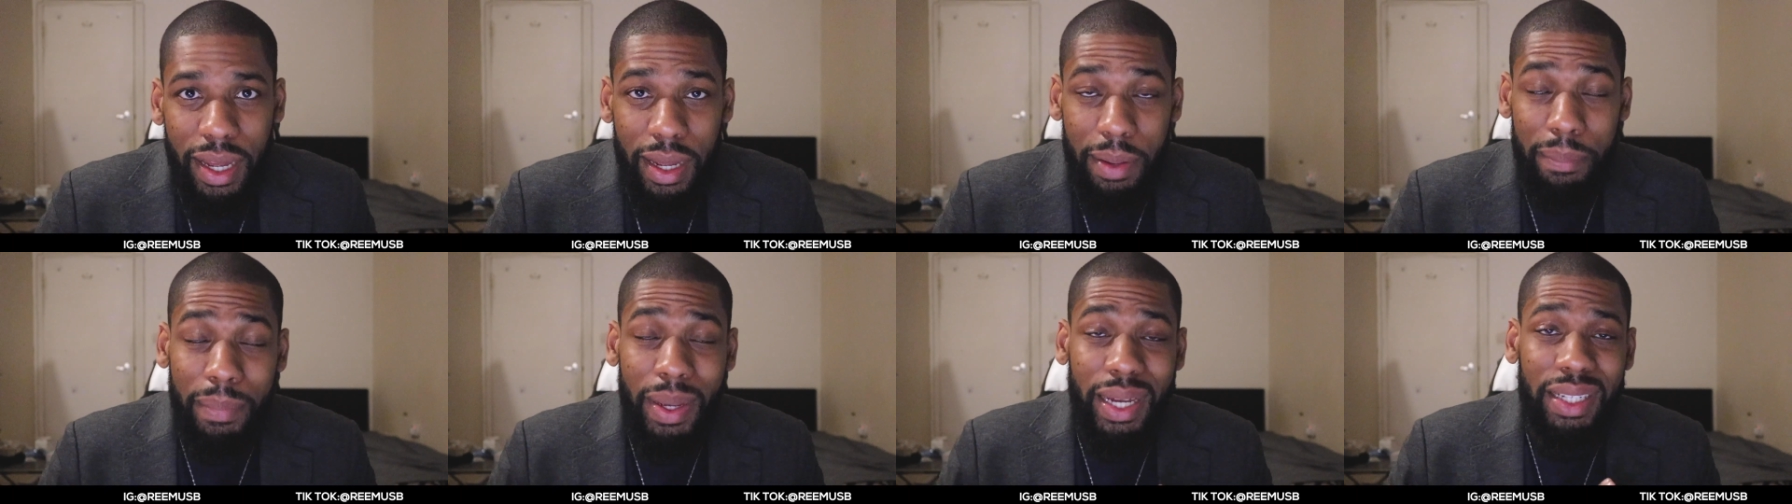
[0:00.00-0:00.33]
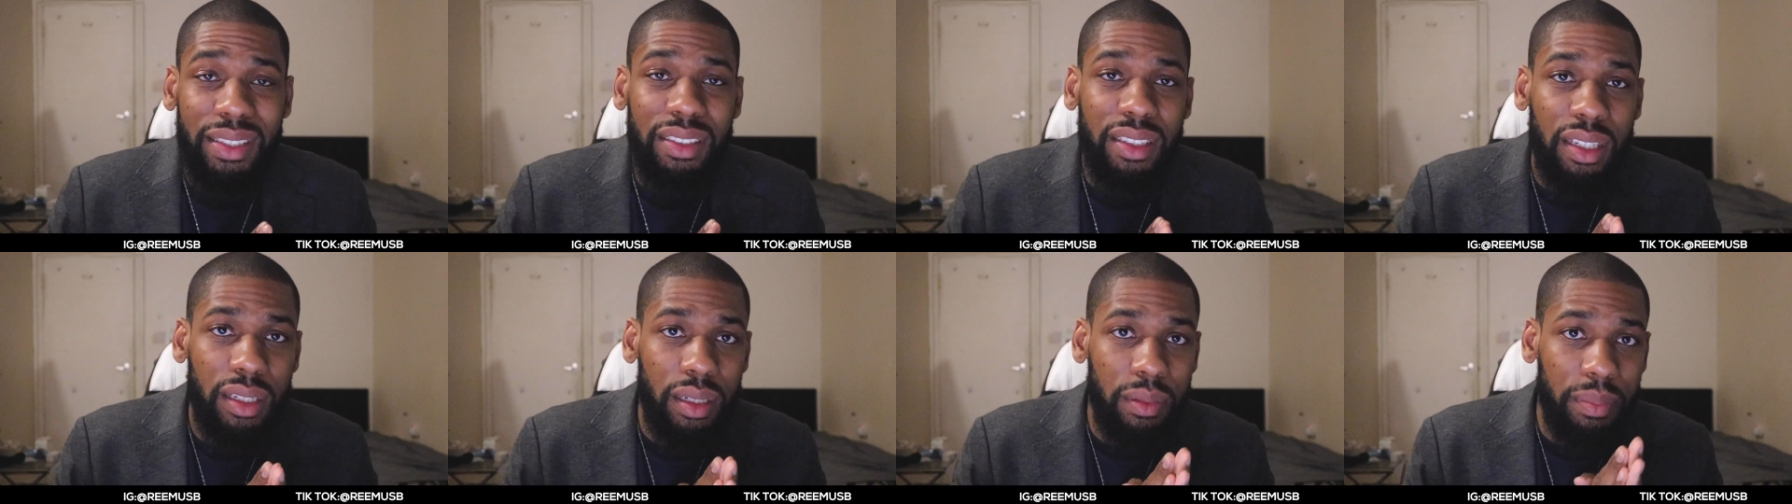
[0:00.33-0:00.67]
A
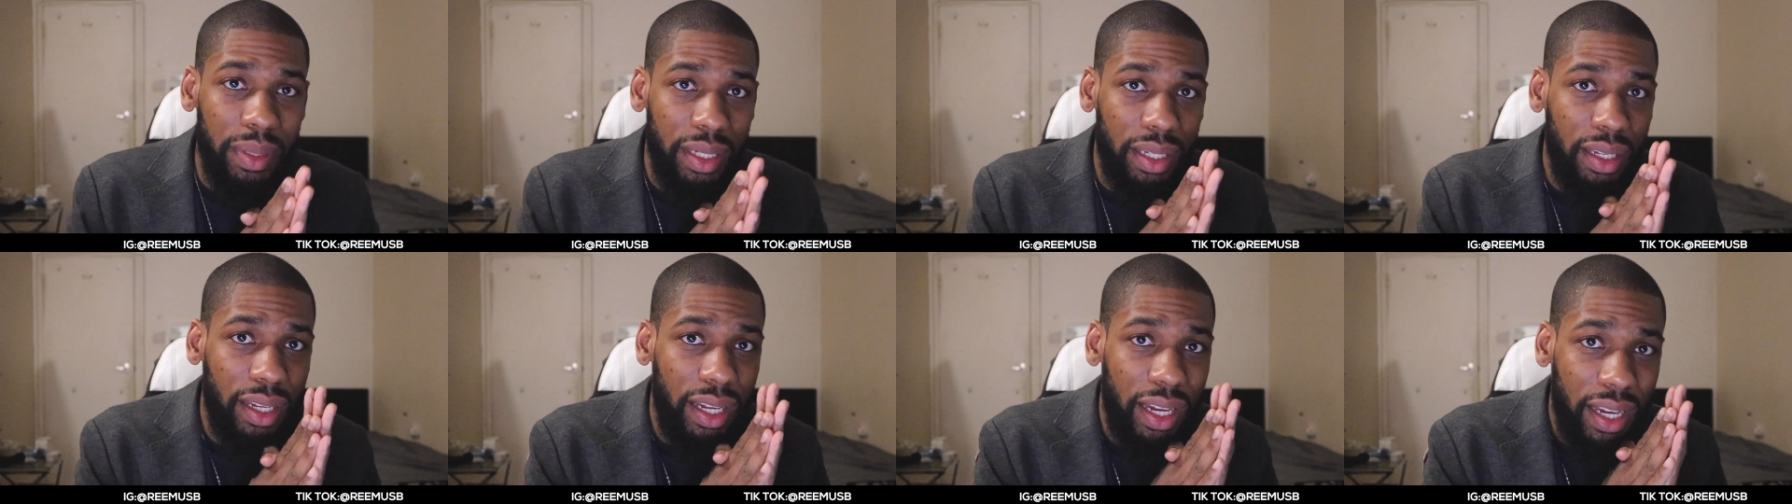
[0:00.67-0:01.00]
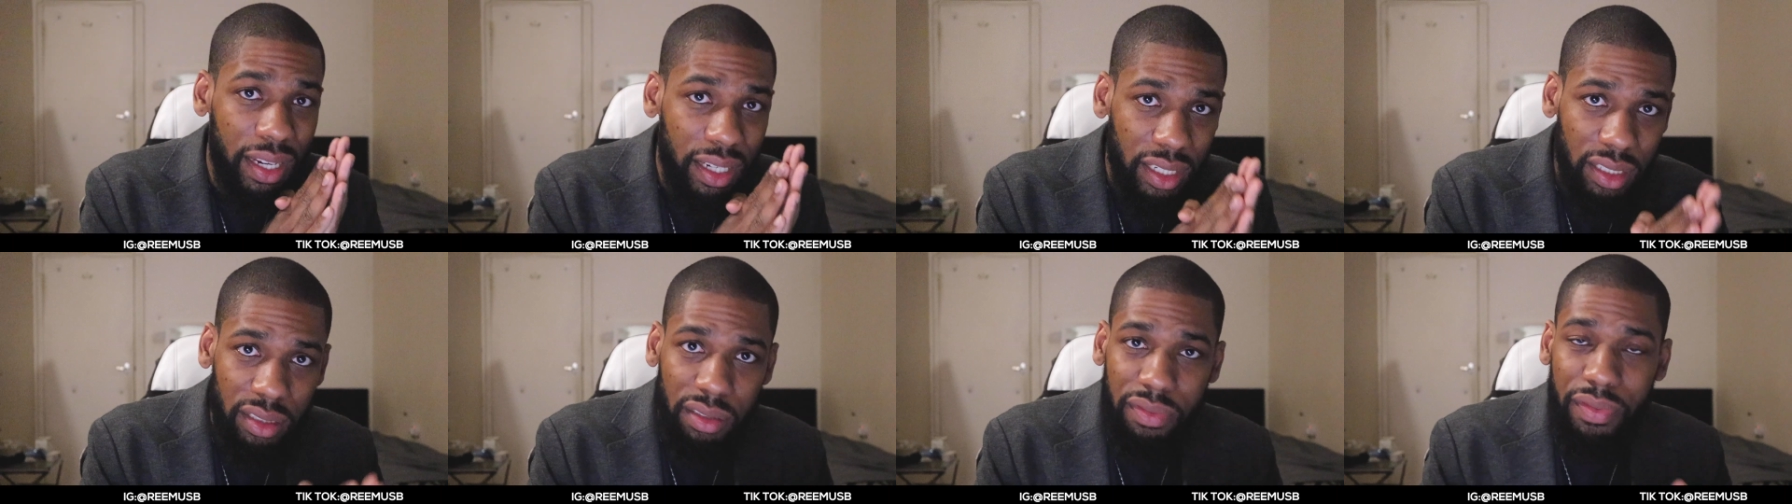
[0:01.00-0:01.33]
man's going to be
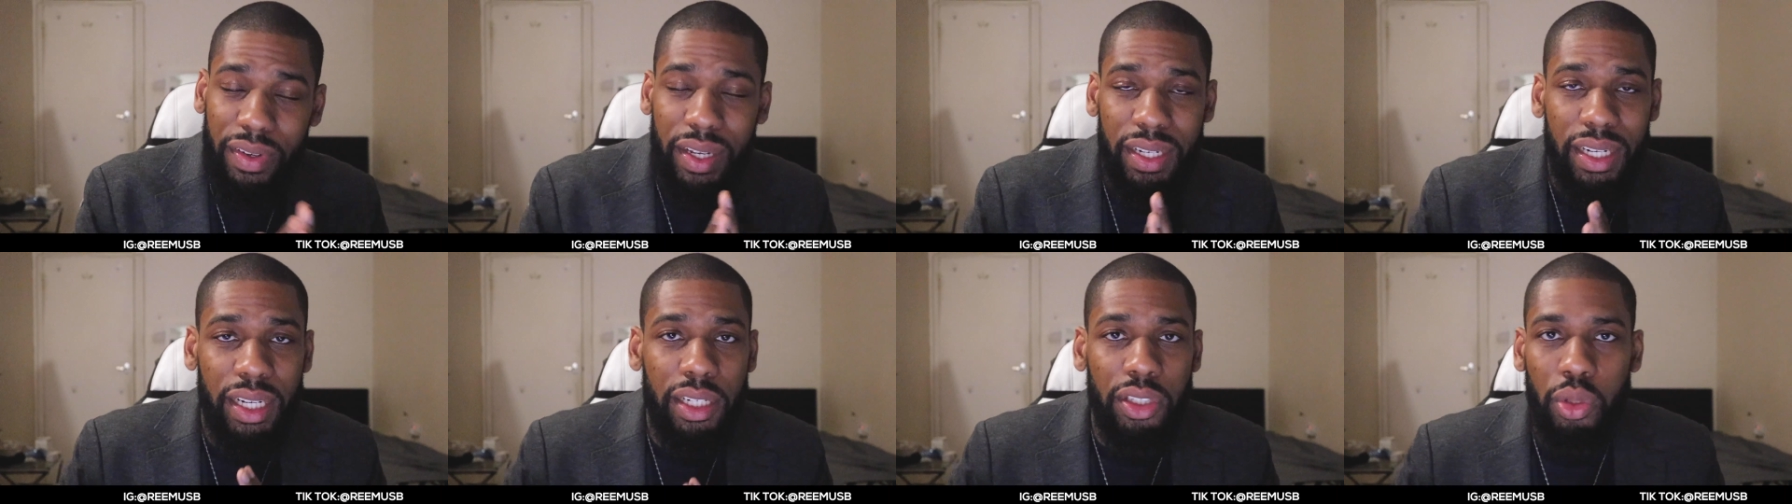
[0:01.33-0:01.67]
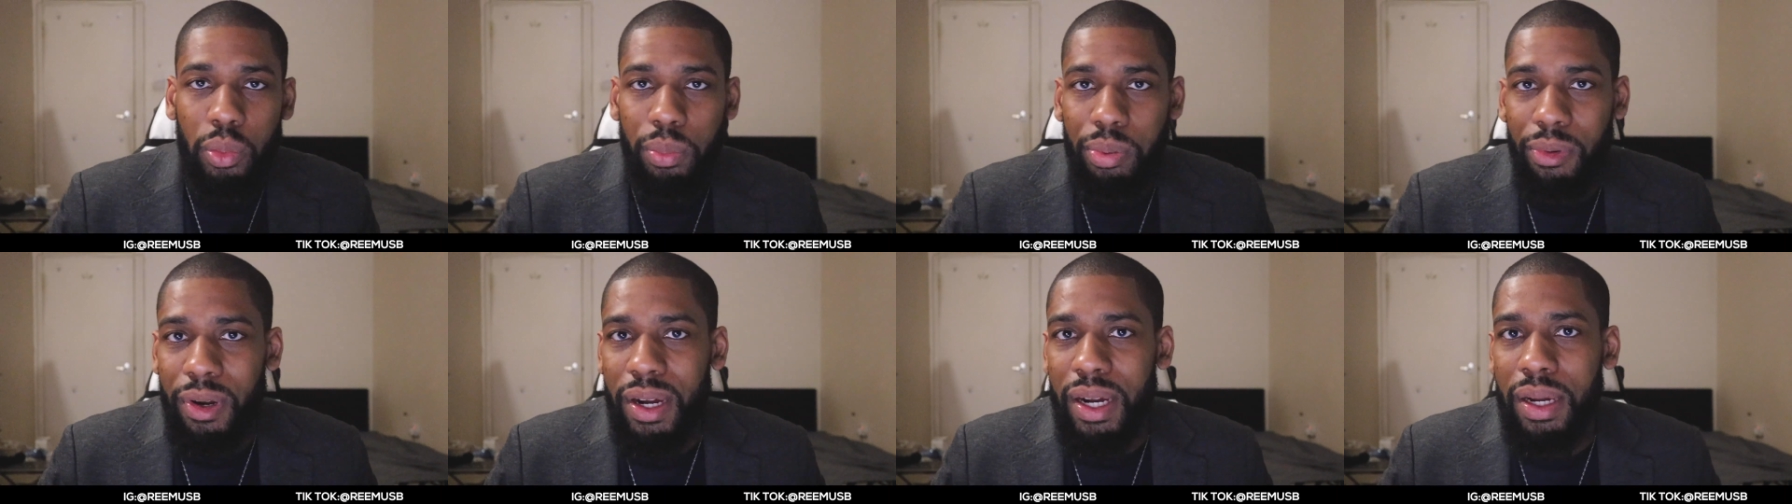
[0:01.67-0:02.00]
in his
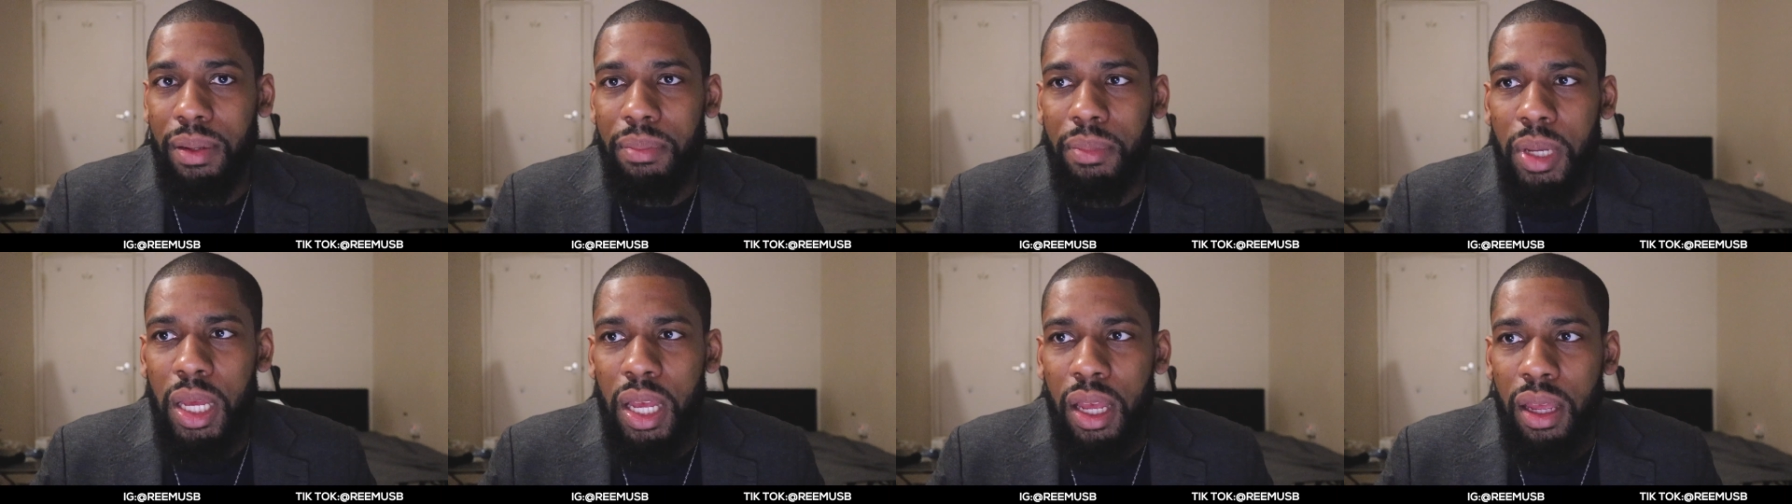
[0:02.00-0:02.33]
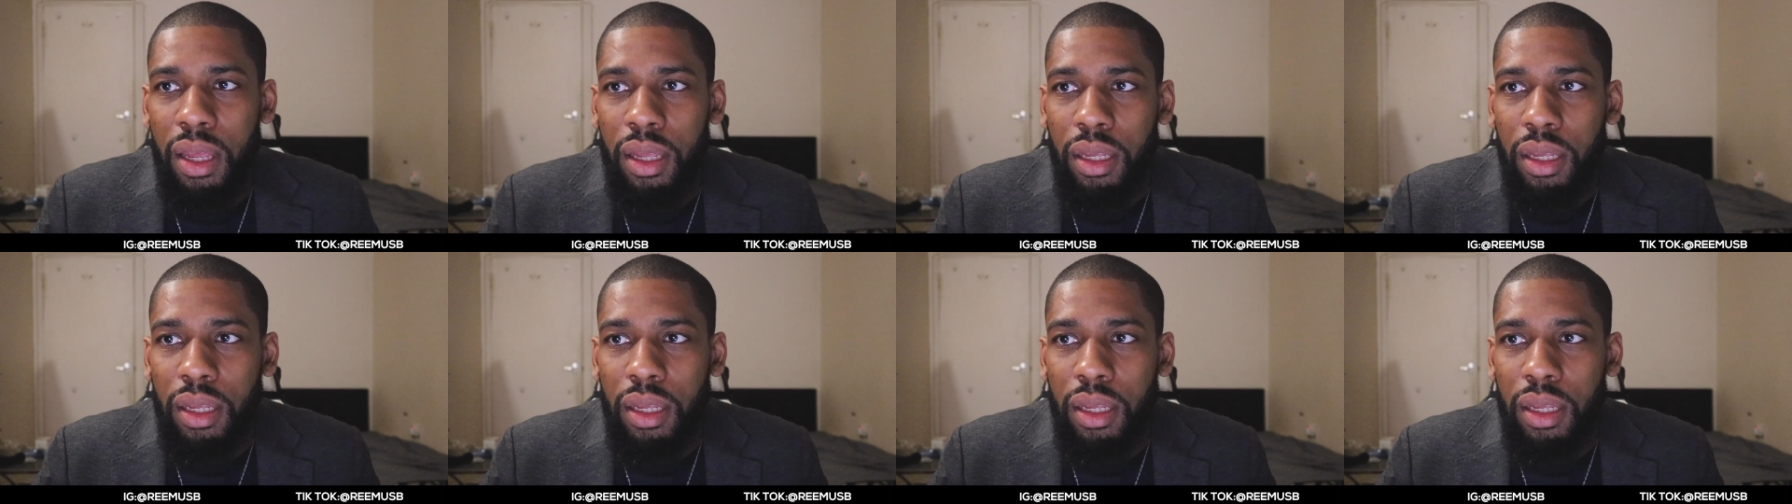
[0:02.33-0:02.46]
financial prime